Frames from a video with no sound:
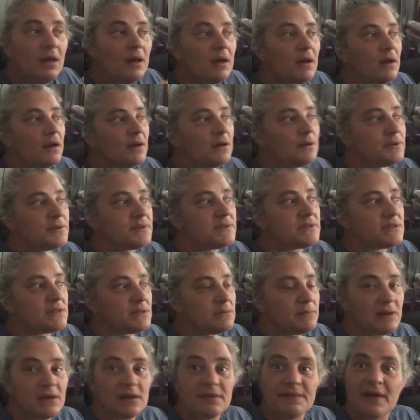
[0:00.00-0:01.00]
I was in the
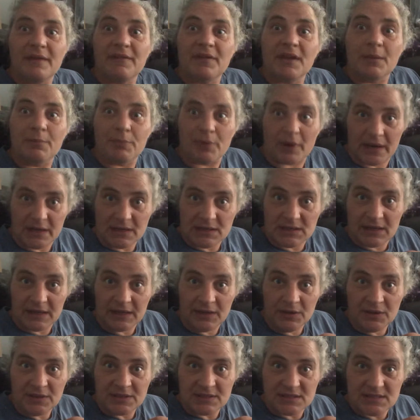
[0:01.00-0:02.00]
middle of having a
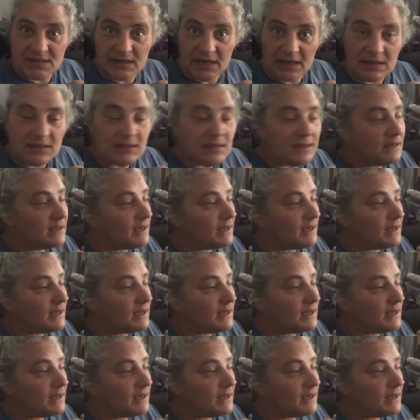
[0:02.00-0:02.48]
breakdown instead,